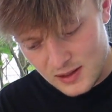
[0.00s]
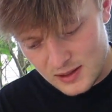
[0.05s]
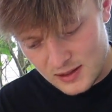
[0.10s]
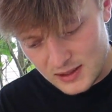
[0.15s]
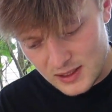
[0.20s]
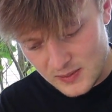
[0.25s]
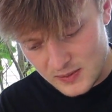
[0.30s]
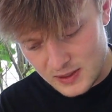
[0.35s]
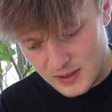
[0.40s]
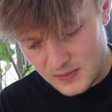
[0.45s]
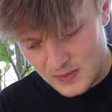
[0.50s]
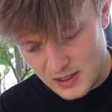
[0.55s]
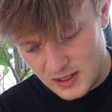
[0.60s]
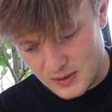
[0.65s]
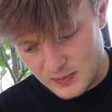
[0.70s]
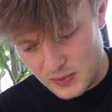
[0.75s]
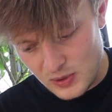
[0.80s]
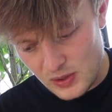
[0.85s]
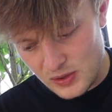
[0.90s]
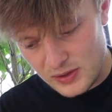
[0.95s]
seems to me as
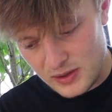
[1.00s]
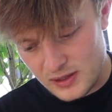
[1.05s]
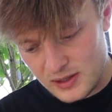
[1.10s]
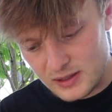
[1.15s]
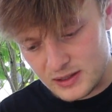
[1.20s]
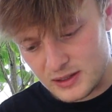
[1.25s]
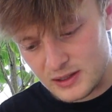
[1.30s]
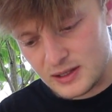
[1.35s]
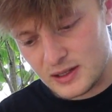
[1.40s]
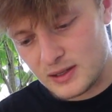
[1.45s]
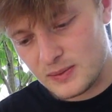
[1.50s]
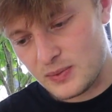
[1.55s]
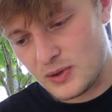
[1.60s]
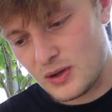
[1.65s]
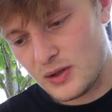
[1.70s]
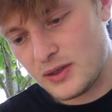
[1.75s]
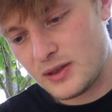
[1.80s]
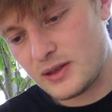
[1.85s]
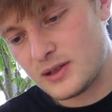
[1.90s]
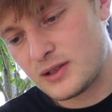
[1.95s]
both of these
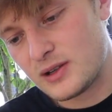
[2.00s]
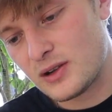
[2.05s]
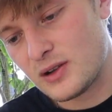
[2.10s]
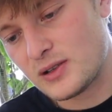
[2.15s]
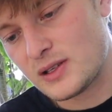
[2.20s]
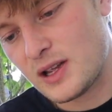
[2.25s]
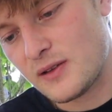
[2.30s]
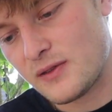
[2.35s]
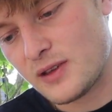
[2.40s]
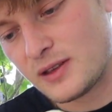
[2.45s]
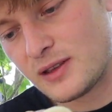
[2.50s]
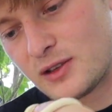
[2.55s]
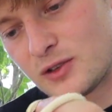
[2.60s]
both of these girls have like